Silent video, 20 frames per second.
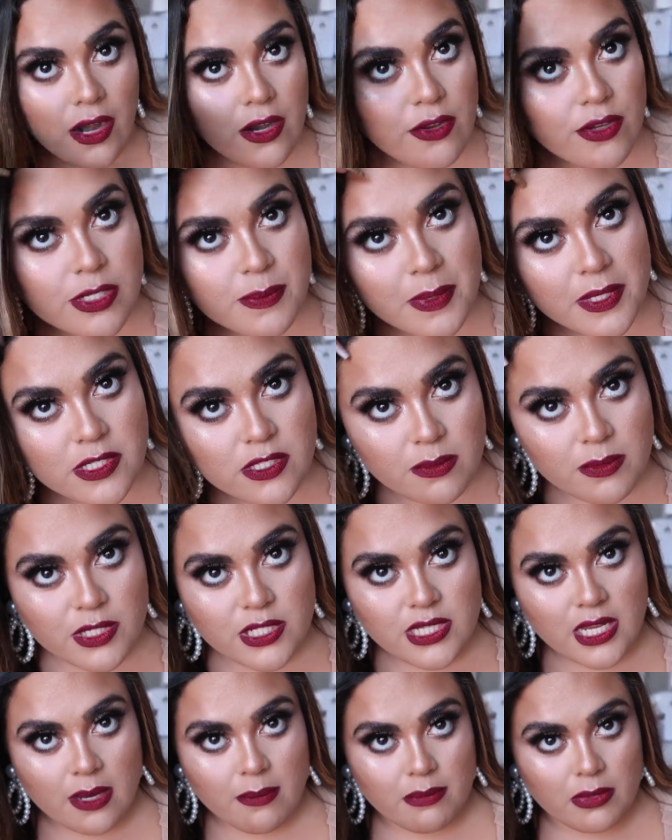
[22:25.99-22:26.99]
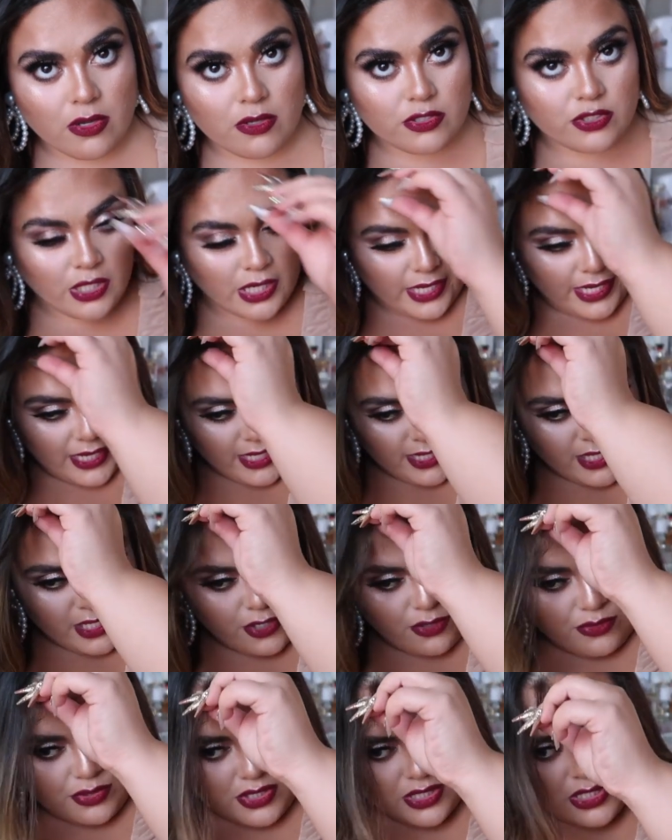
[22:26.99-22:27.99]
how do you spend so much time blow drying and
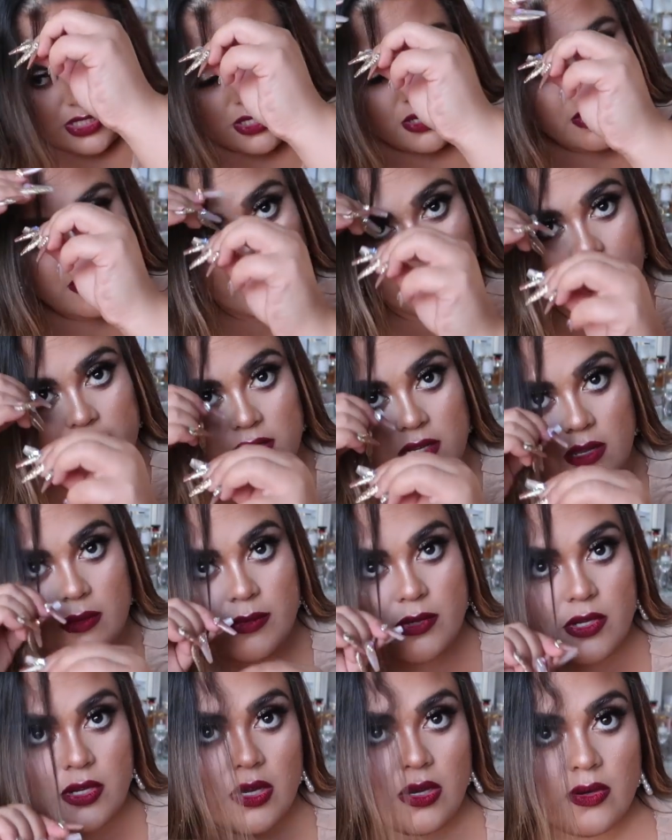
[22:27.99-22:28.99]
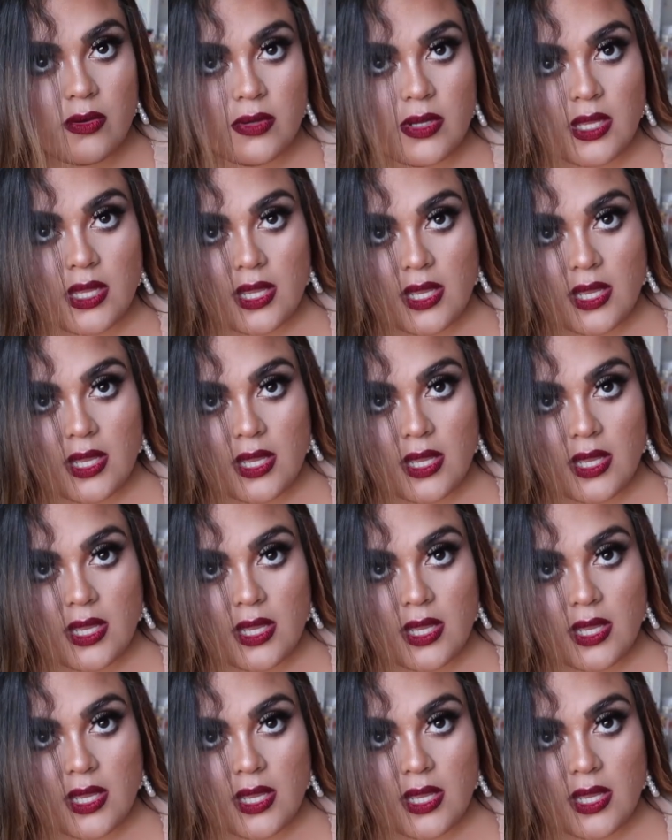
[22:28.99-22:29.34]
then you still end up you know